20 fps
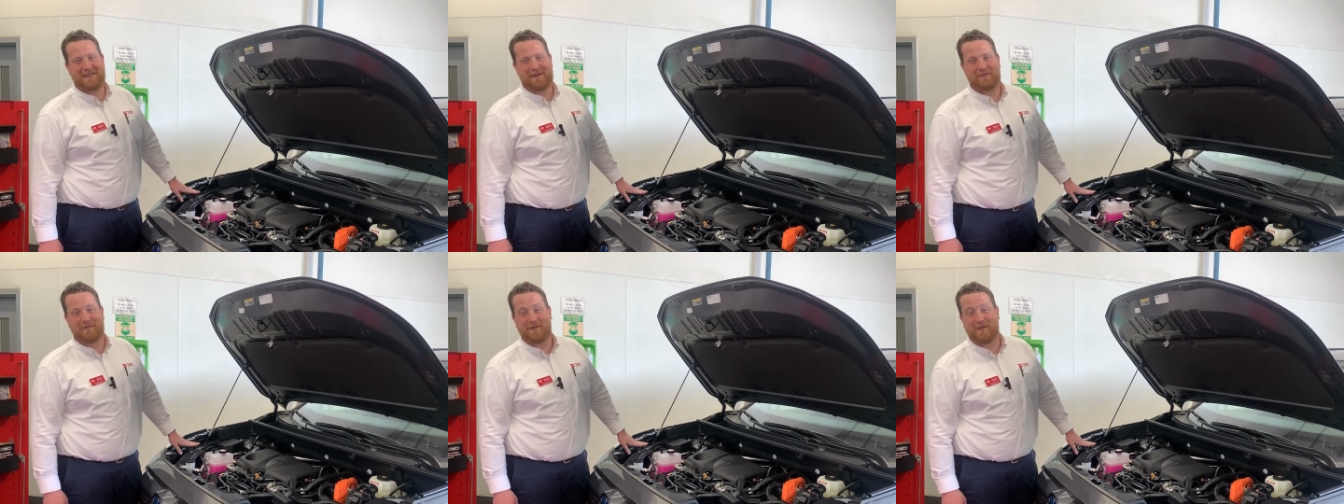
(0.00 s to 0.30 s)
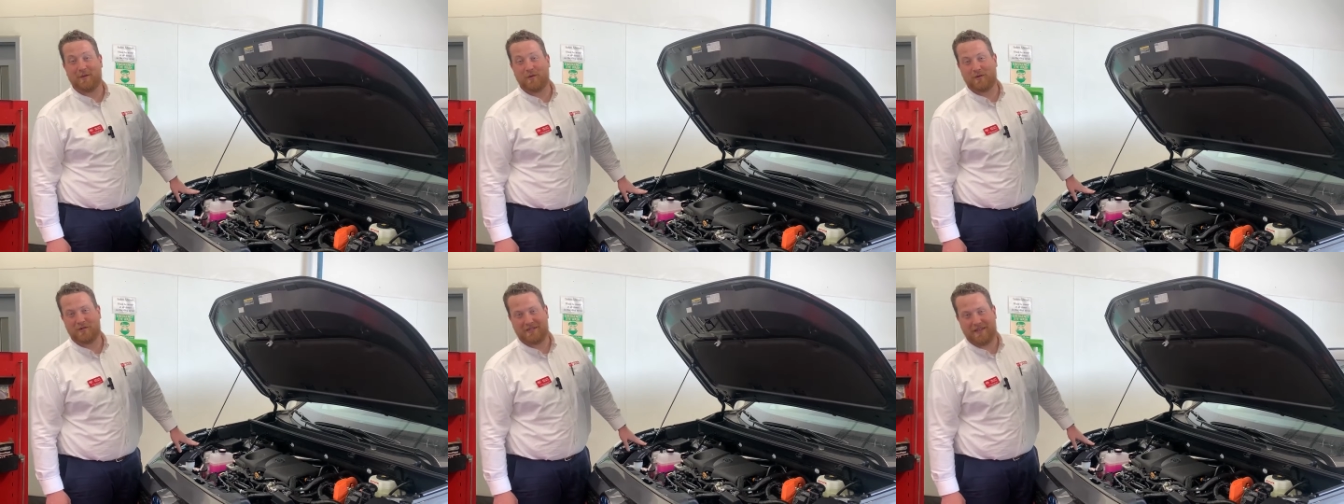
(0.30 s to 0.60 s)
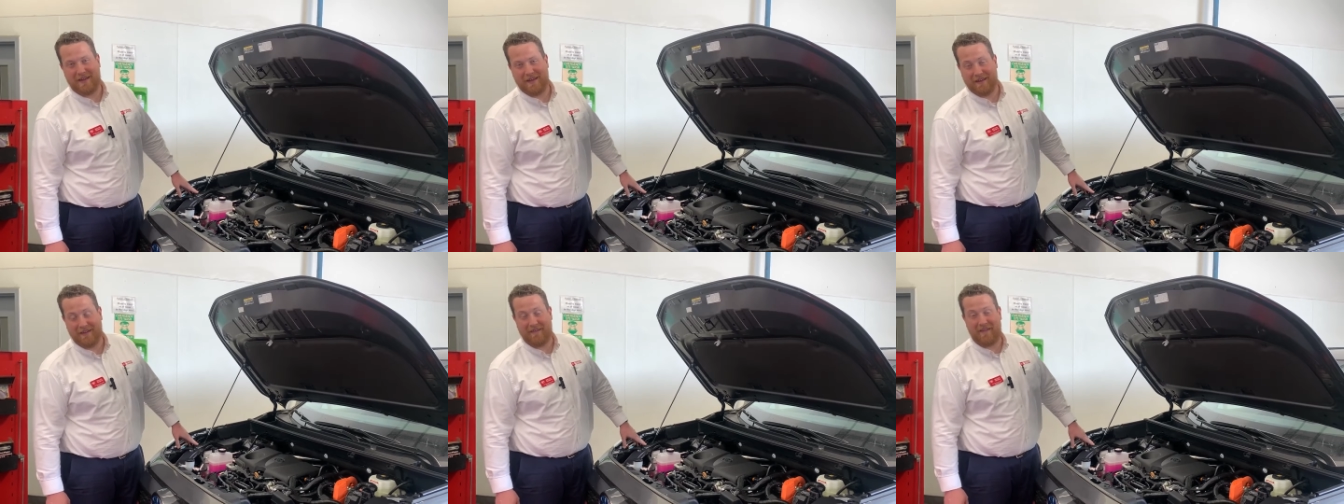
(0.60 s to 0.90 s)
Tip
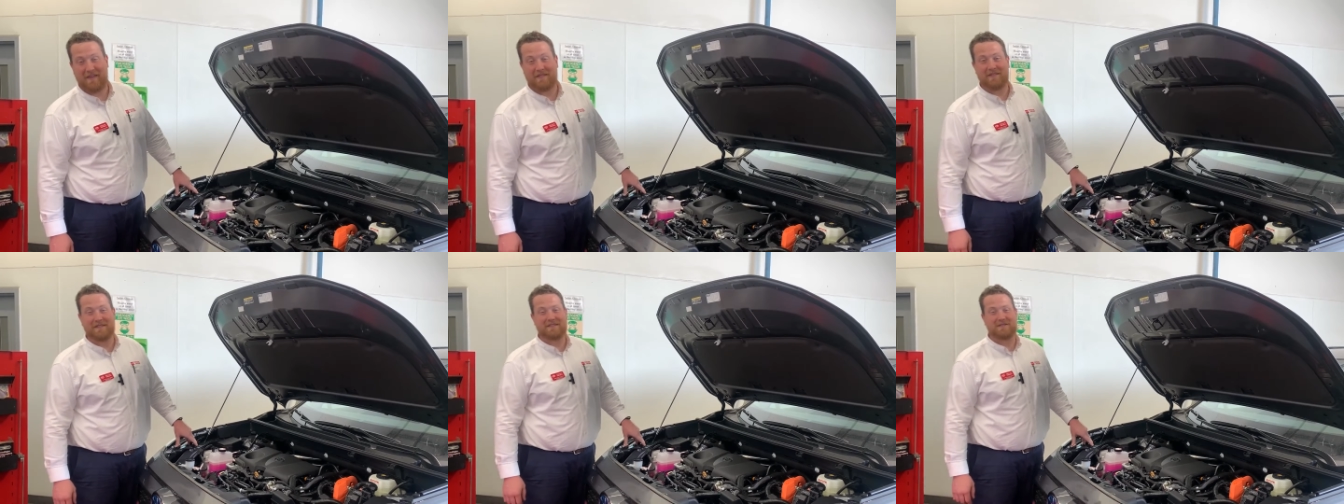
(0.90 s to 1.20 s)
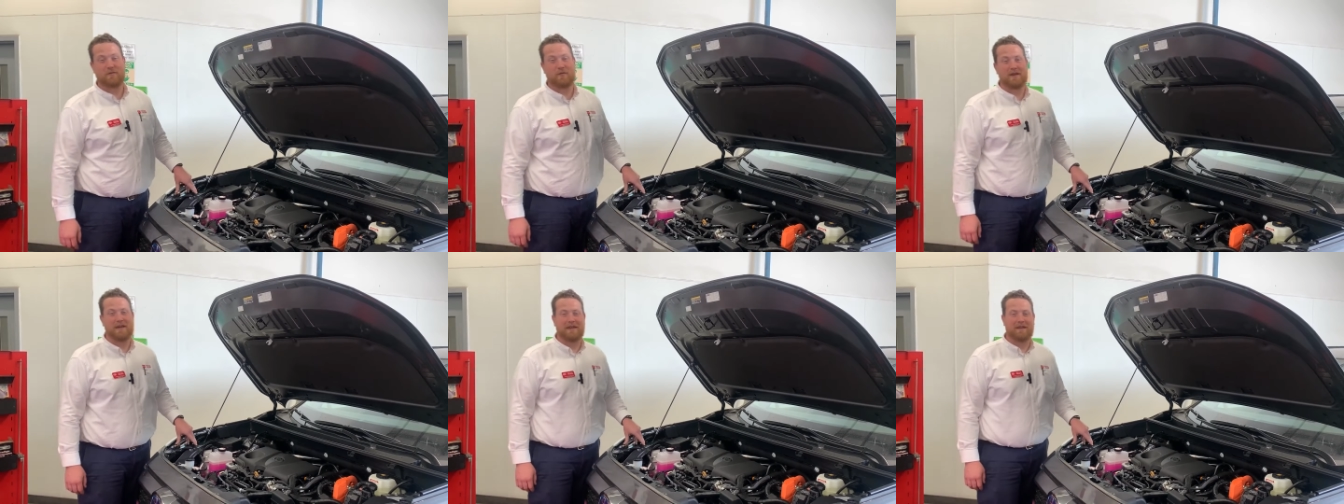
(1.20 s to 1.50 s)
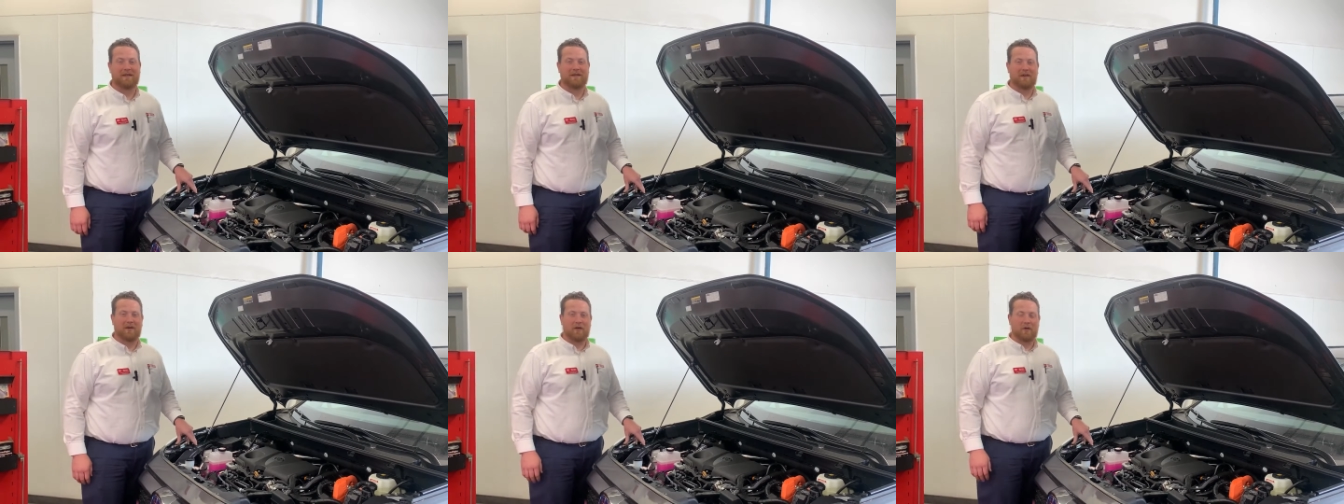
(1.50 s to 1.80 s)
Tuesday. And this
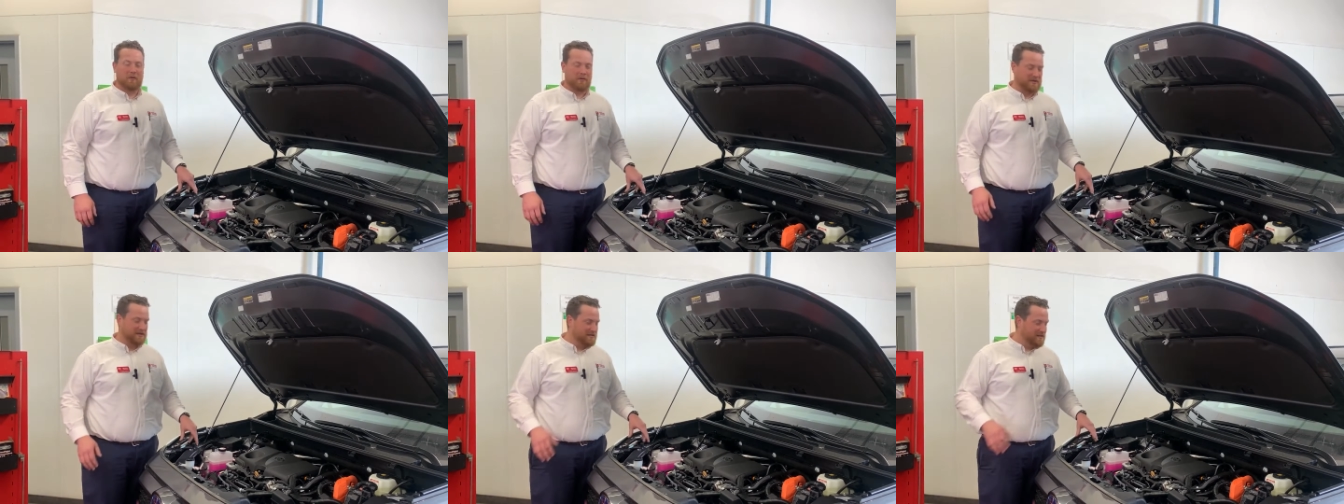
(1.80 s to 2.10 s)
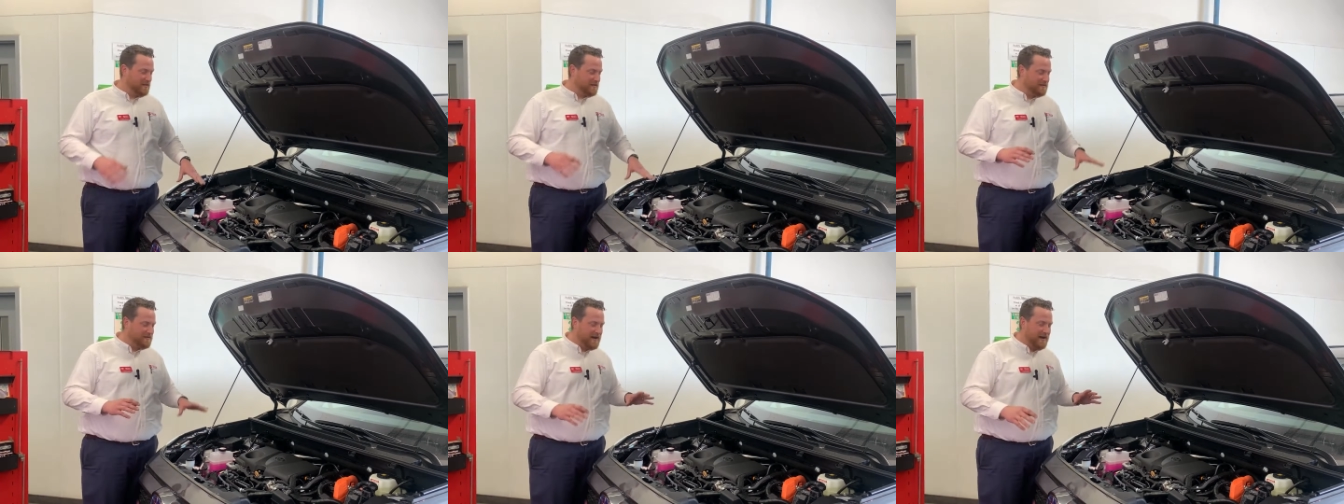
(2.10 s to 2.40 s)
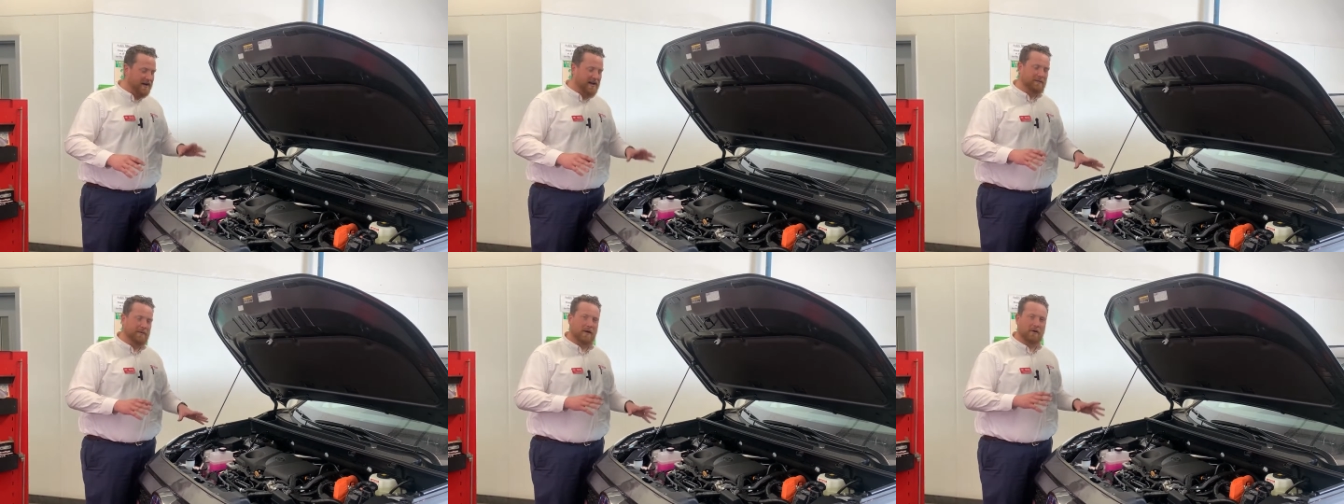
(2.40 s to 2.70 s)
week, we're still
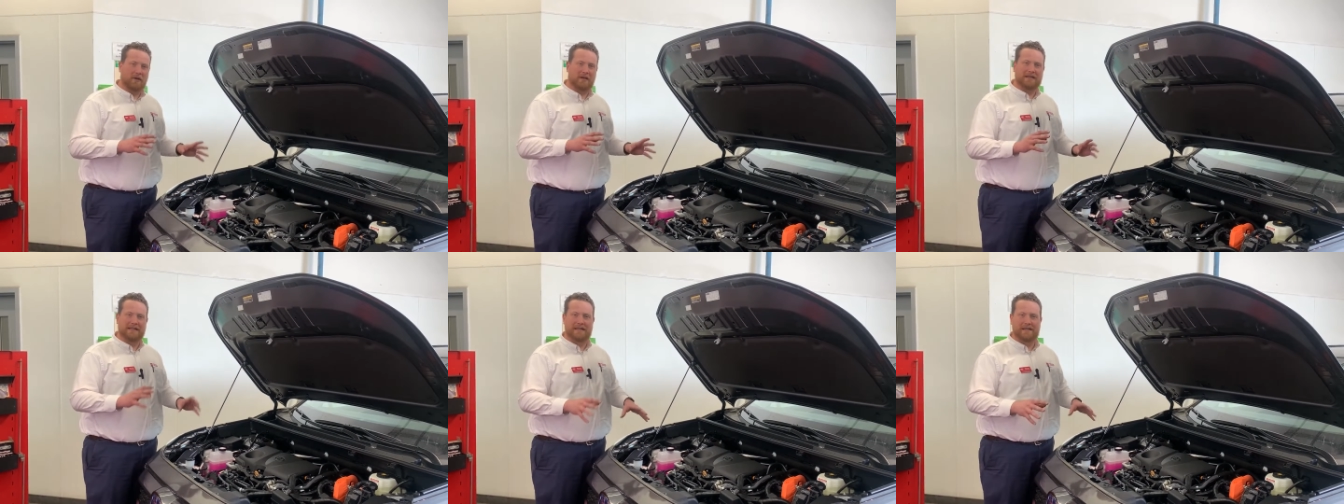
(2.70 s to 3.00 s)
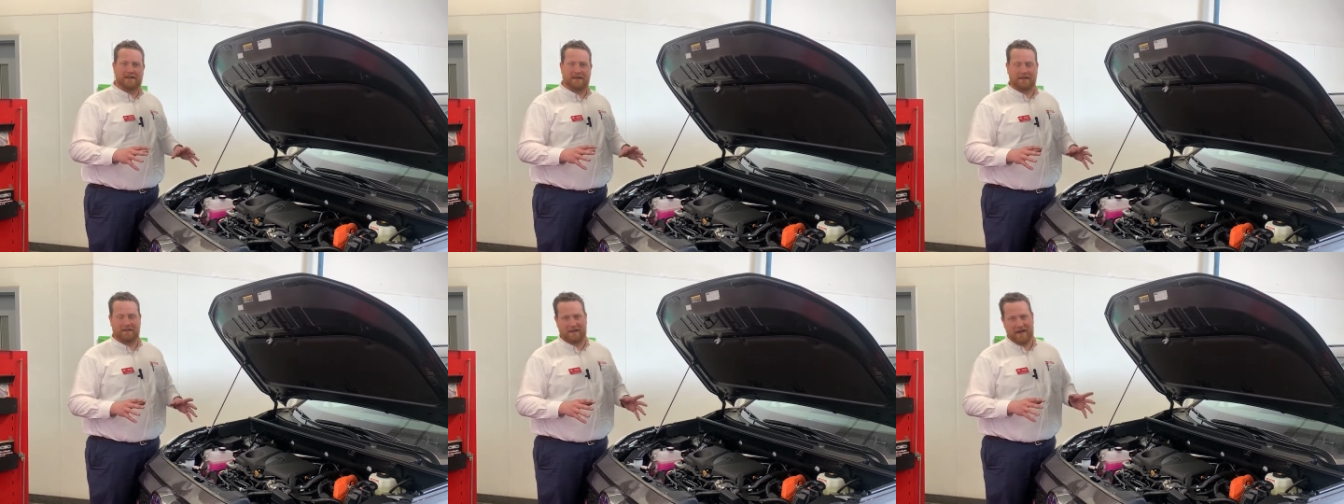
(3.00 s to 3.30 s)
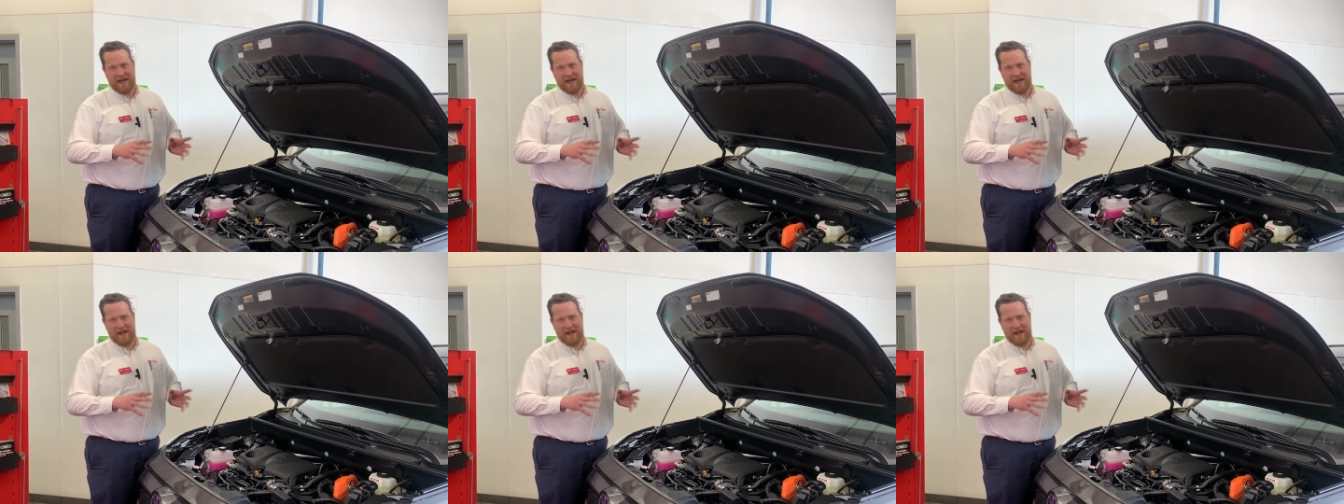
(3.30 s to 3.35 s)
talking about cleaning.